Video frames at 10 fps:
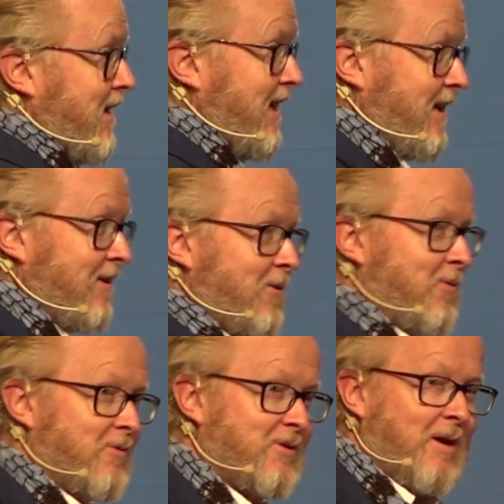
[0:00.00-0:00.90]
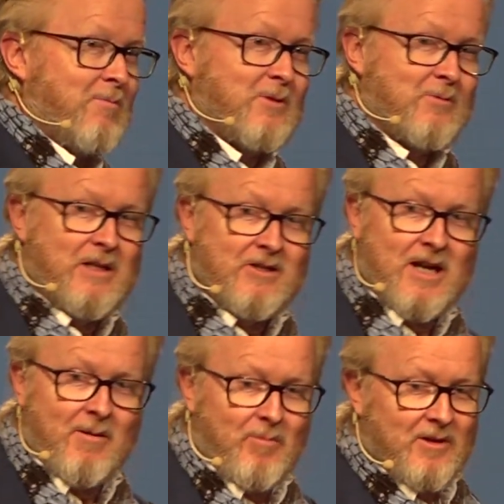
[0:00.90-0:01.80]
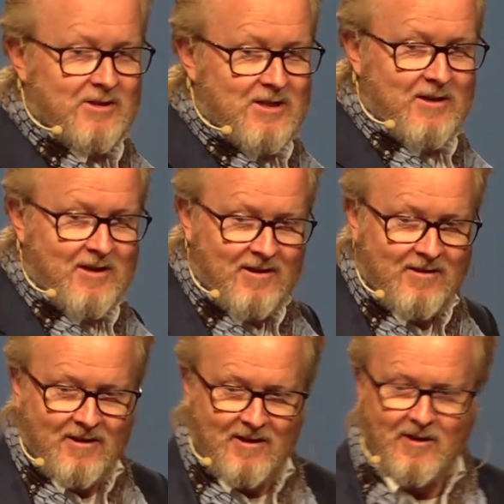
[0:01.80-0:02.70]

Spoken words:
into some Swedish companies and